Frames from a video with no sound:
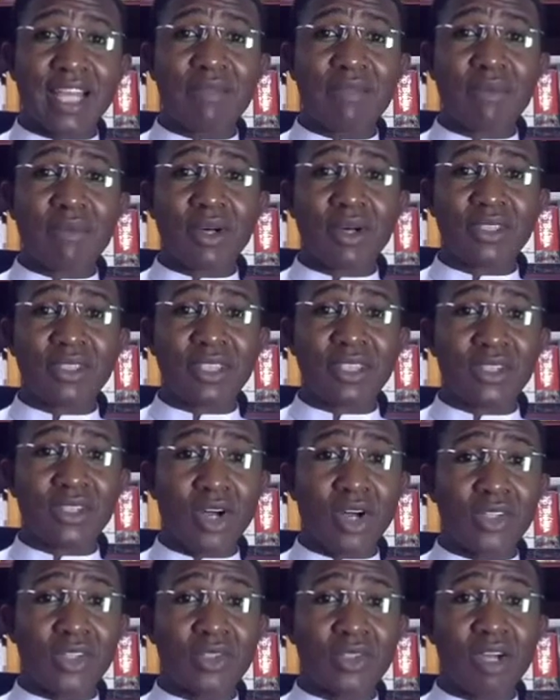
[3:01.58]
and Moses
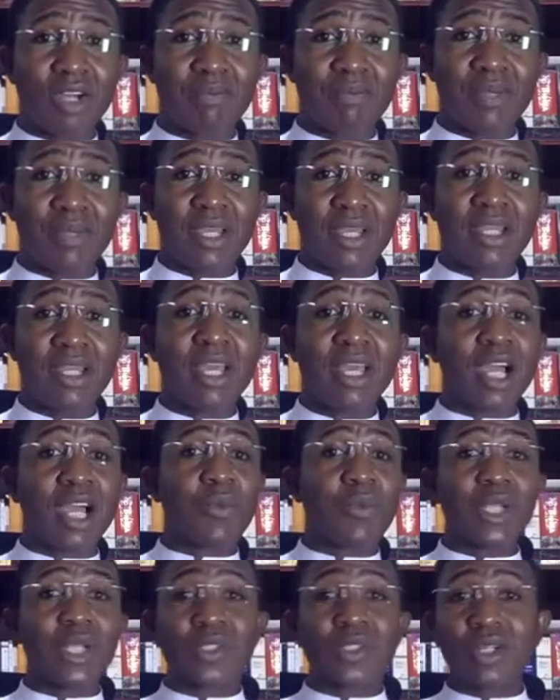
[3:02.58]
also appeared
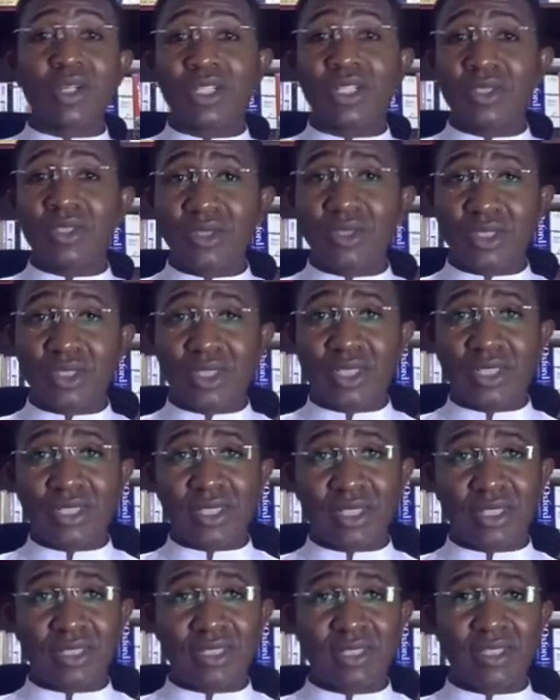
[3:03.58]
and were talking to
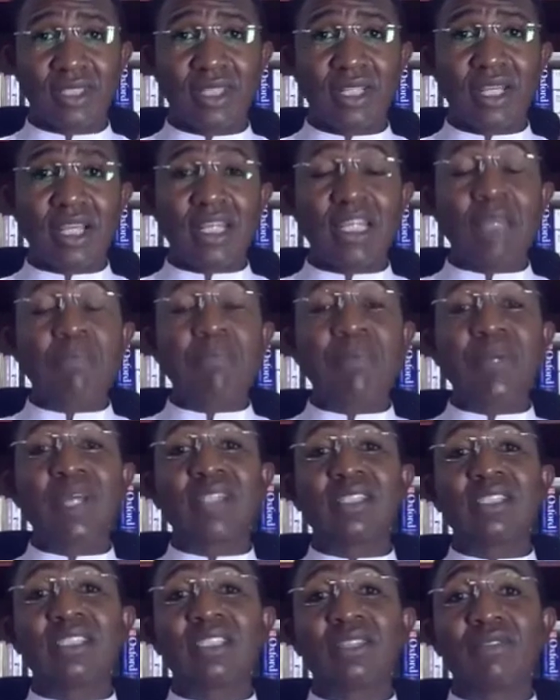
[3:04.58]
Jesus. The
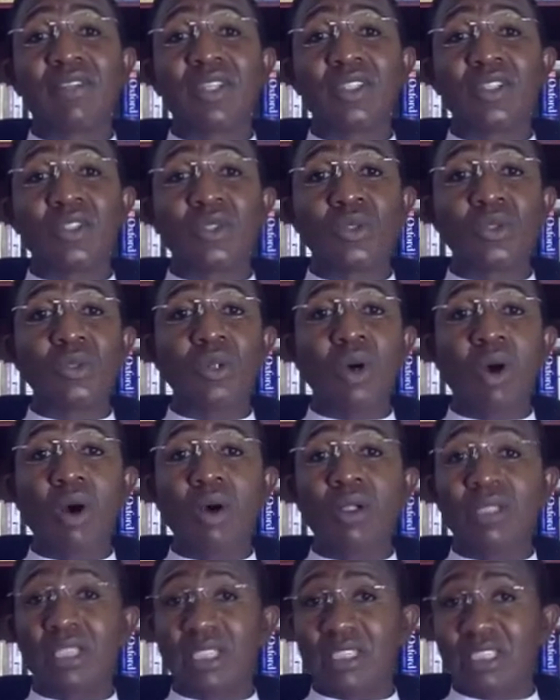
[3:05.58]
presence of these two
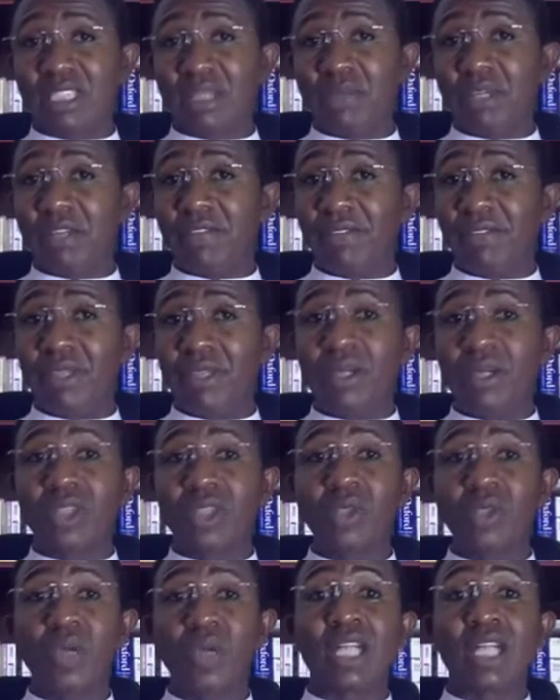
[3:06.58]
Old Testament
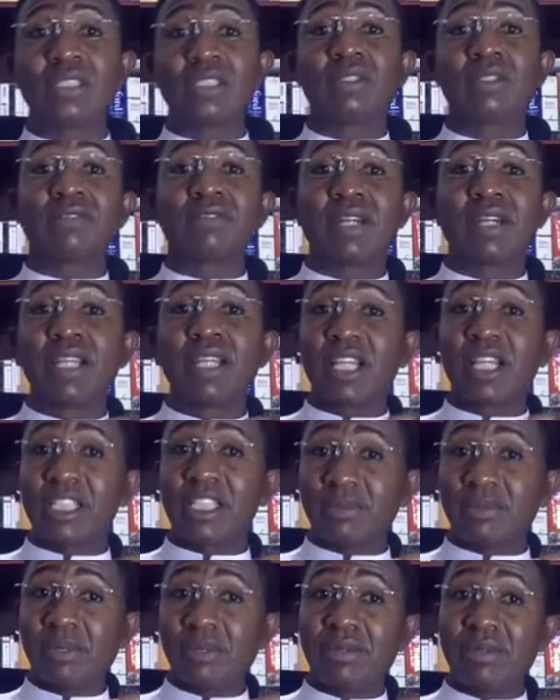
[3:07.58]
figures who had theophanic
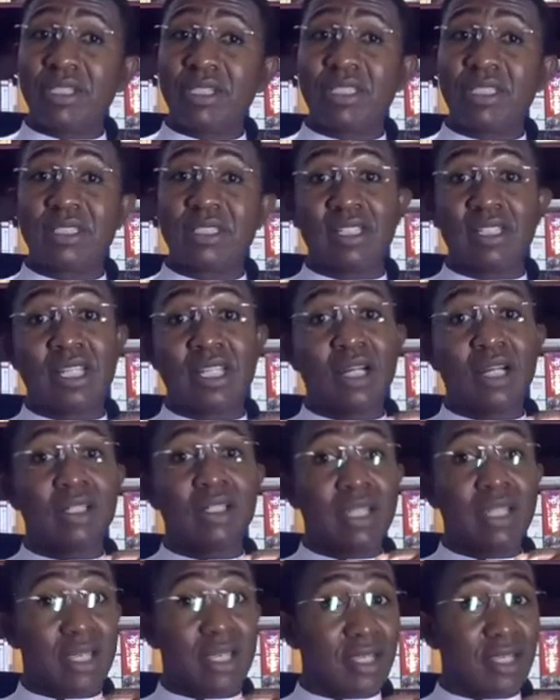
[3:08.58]
experiences in their
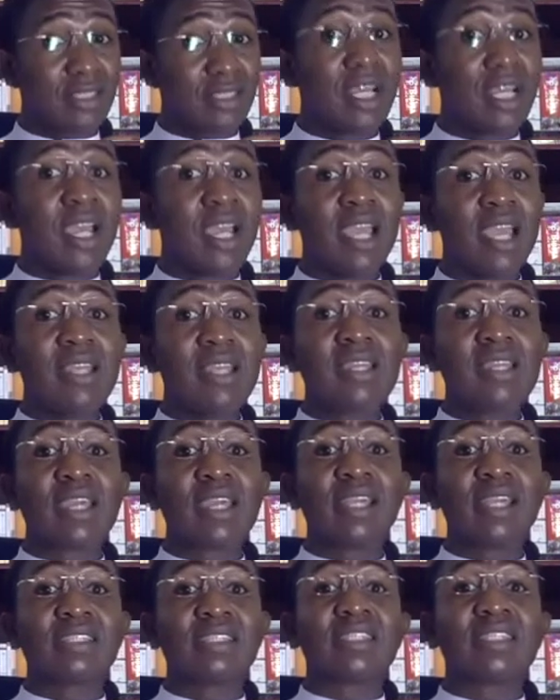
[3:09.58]
days
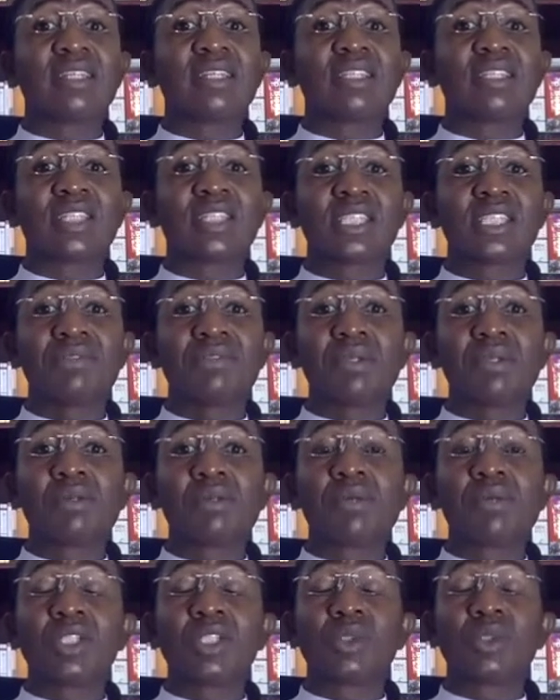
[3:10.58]
indicates that the
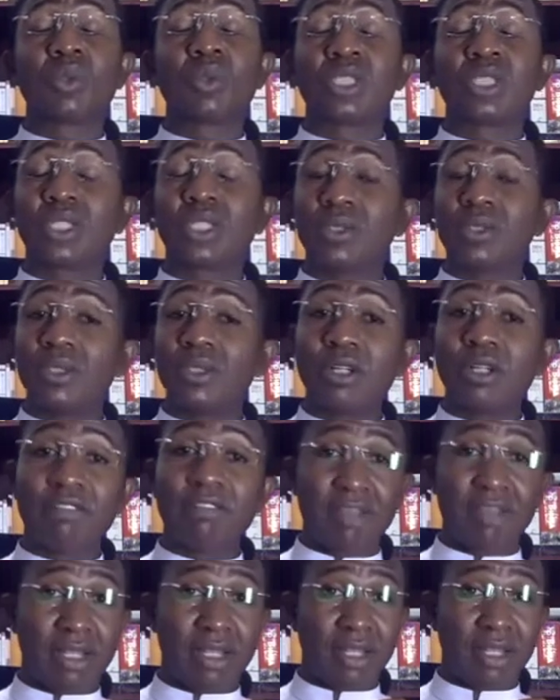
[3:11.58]
transfiguration was a
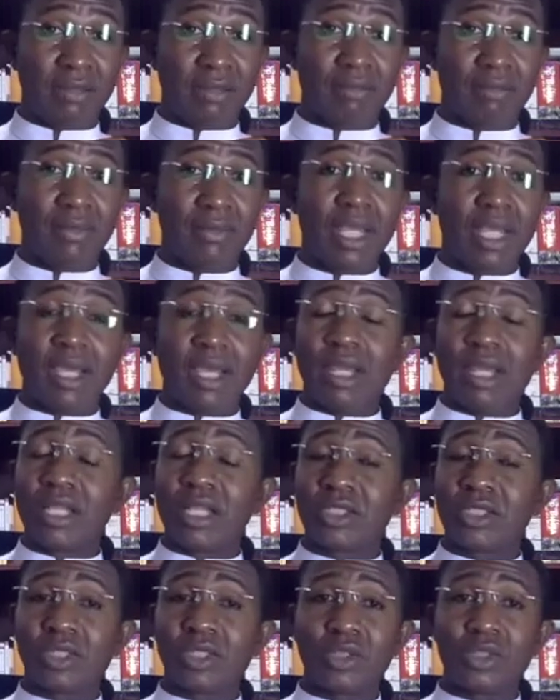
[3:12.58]
theophany. In
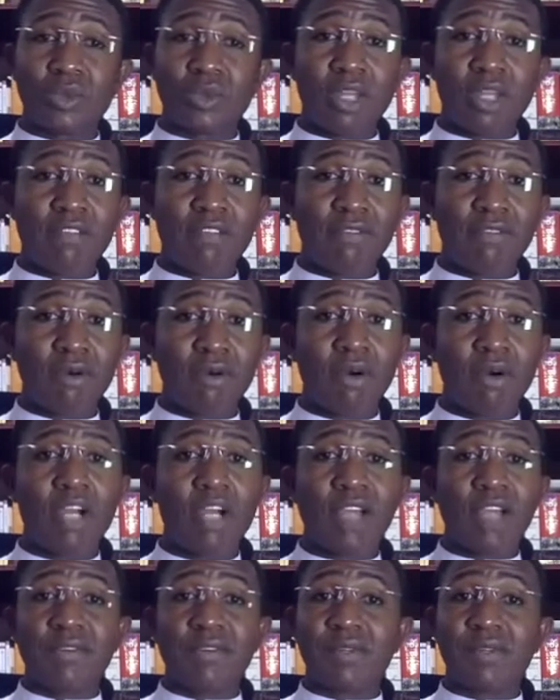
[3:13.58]
Exodus
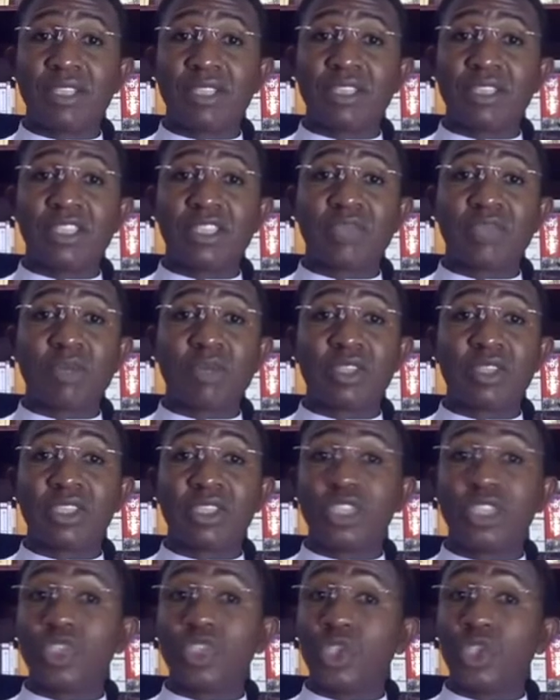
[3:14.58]
24, for instance,
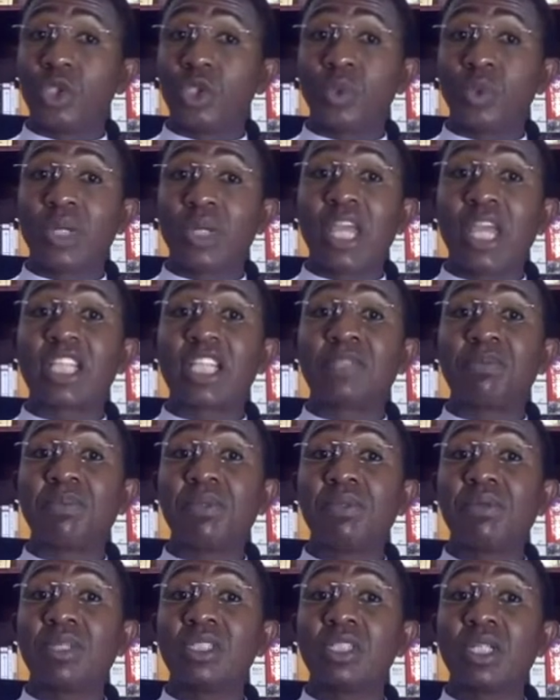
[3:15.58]
Moses and Joshua
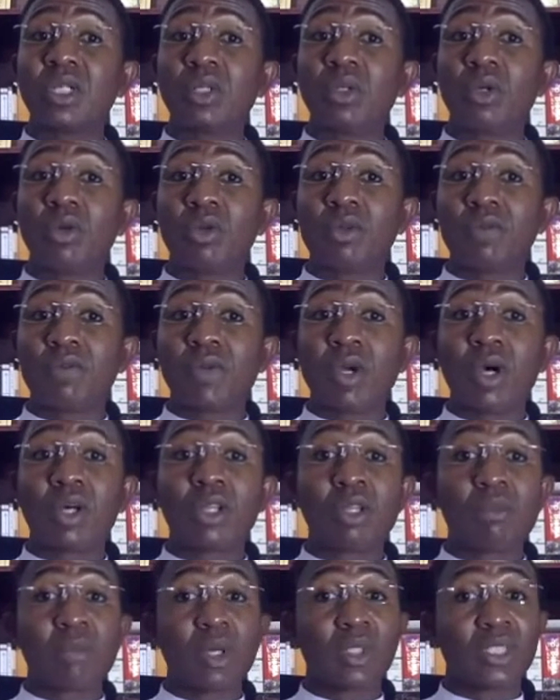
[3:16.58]
experienced the glory of
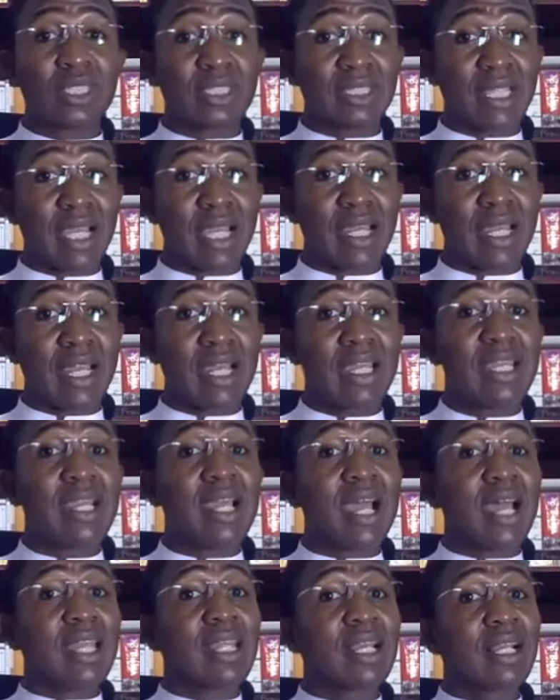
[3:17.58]
God on Mount Sinai
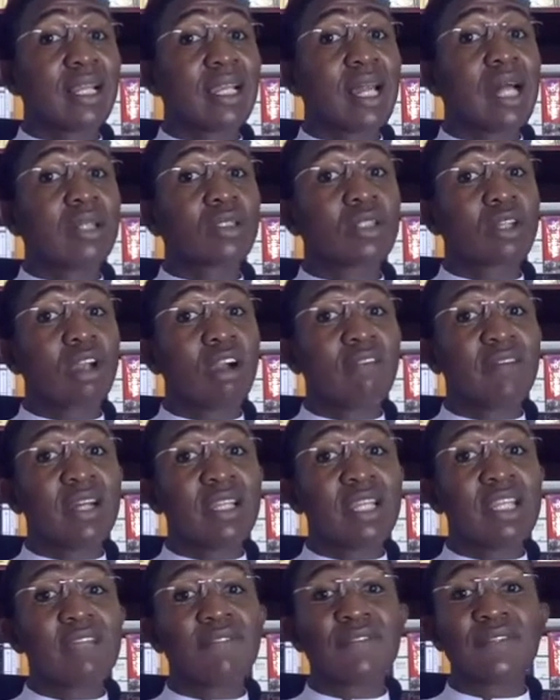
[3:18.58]
and a cloud
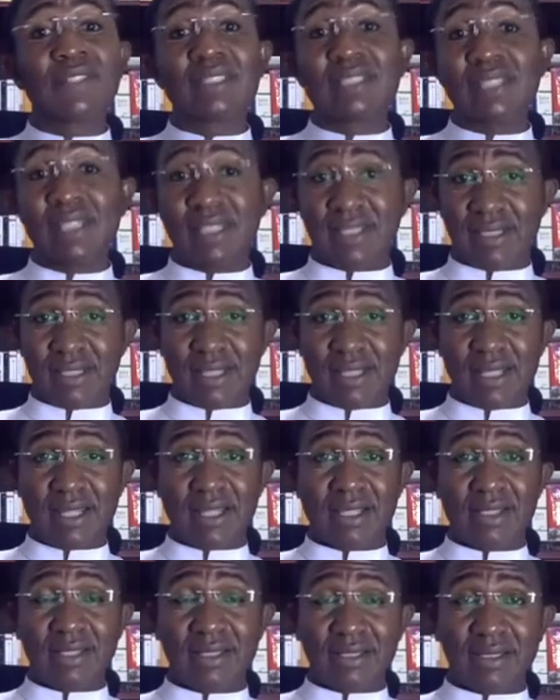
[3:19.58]
covered it for 6
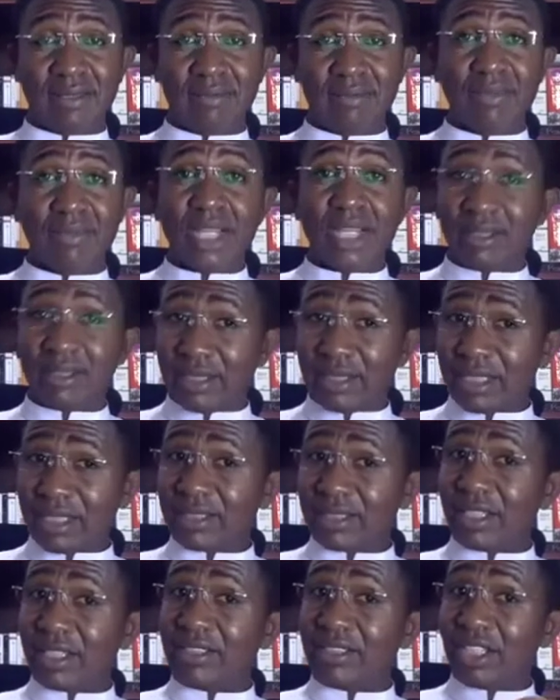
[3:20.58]
days. 6
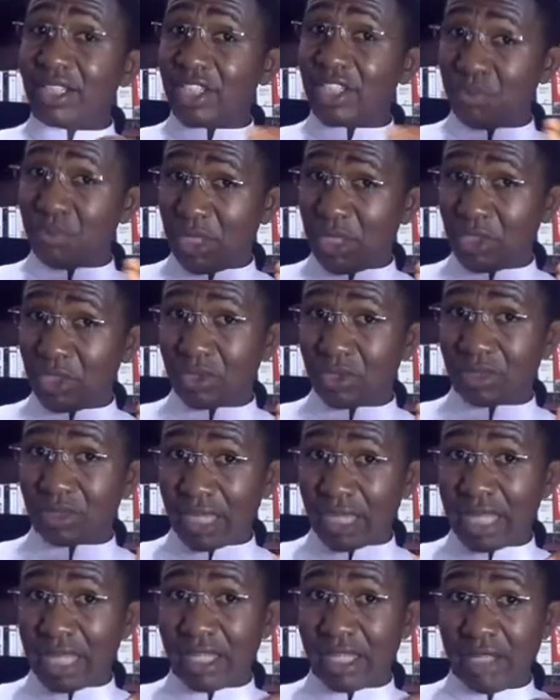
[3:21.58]
days is mentioned
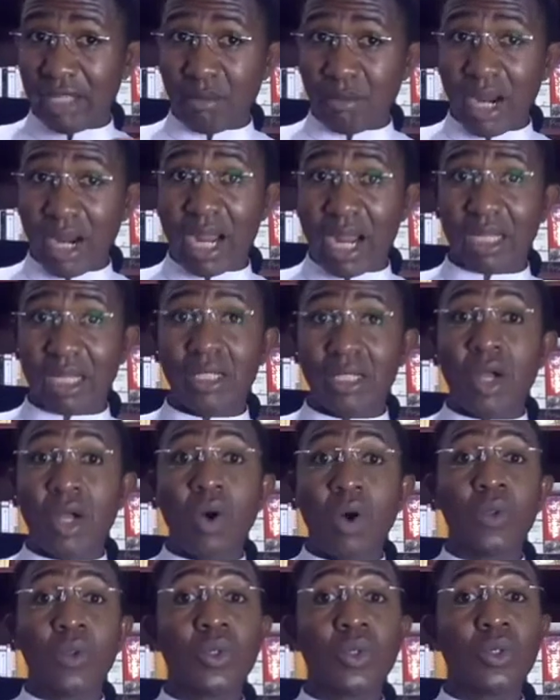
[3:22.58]
like in Mark,
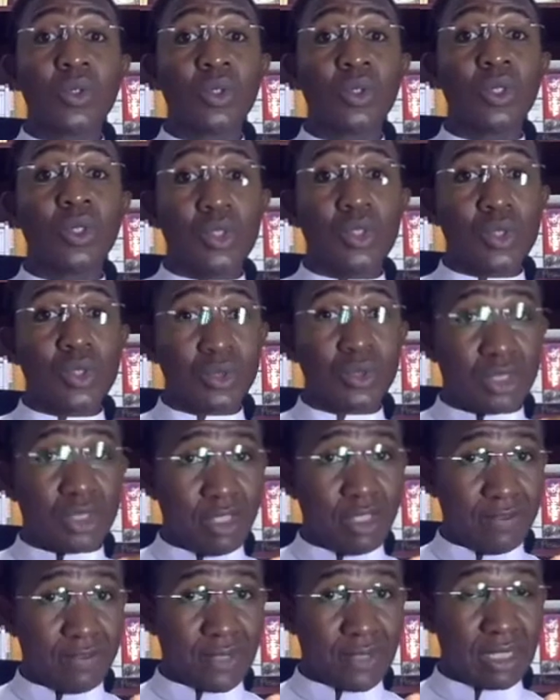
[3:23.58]
although used
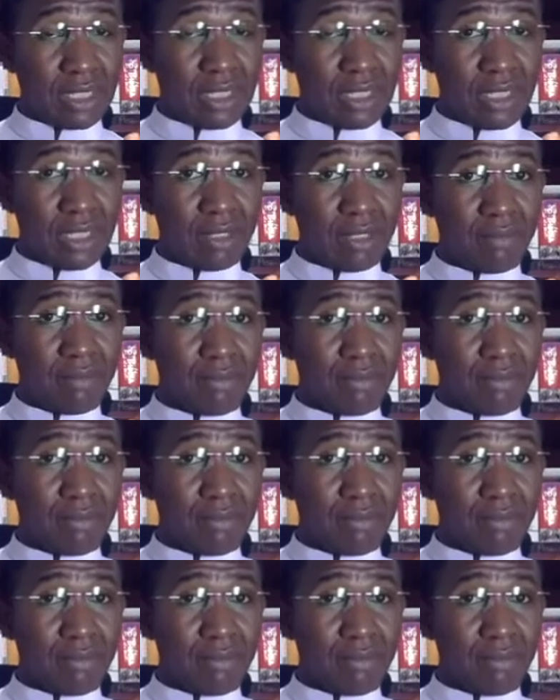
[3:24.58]
differently.